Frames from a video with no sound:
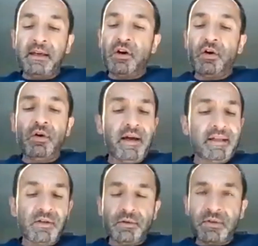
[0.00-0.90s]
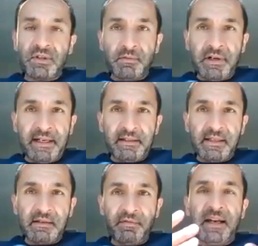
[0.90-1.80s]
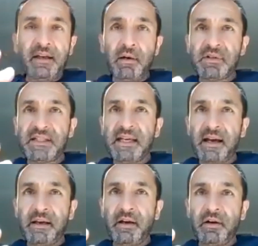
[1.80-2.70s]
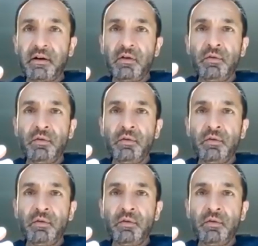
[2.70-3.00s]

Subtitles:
go and talk to someone else. Then comes the anger.